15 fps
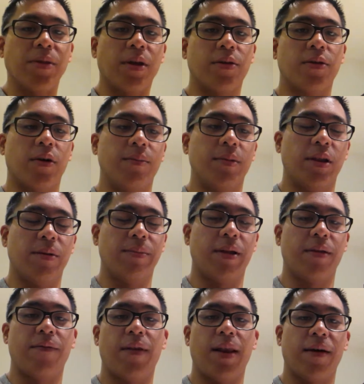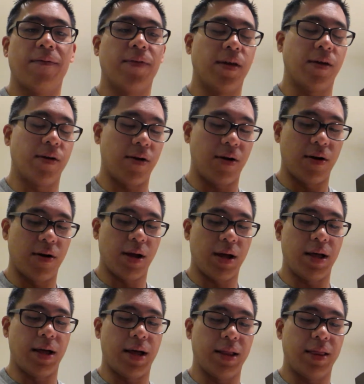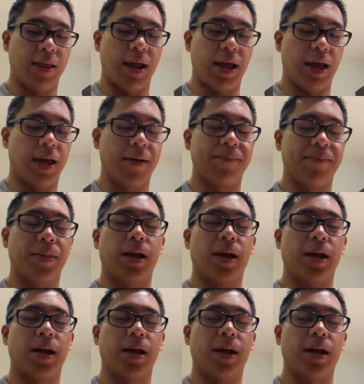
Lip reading: so I'm a little bit fluffier today.